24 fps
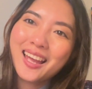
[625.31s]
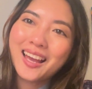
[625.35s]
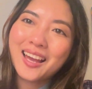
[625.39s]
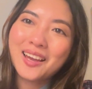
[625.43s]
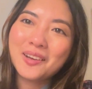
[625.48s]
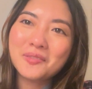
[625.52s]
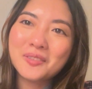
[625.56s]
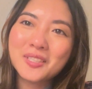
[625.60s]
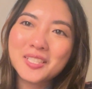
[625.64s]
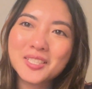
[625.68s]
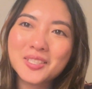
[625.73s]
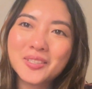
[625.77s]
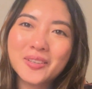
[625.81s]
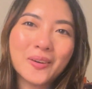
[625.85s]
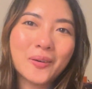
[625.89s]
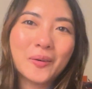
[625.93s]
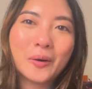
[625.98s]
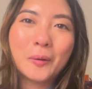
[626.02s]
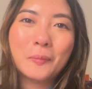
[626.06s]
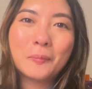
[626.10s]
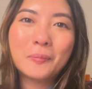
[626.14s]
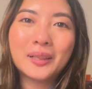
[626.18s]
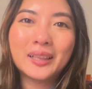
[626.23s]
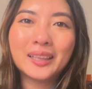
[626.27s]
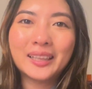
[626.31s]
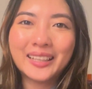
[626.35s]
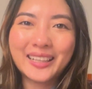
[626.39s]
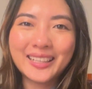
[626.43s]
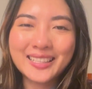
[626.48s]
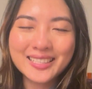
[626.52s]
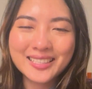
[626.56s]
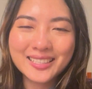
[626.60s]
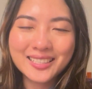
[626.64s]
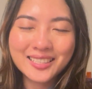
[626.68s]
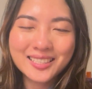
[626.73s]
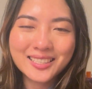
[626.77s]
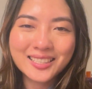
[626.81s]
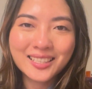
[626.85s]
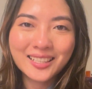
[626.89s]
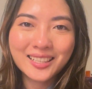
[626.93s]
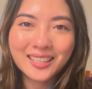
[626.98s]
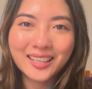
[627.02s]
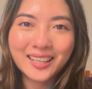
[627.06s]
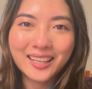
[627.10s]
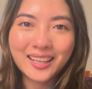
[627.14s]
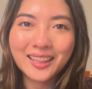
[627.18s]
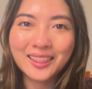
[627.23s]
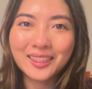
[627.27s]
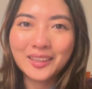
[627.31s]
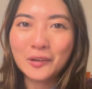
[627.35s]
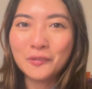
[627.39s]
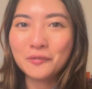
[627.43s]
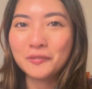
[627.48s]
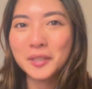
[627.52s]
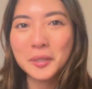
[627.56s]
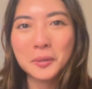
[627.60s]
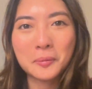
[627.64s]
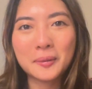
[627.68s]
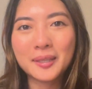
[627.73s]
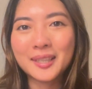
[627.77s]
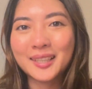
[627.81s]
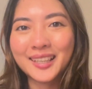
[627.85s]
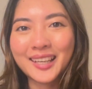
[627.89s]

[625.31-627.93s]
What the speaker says: I wish you all a pleasant and lovely week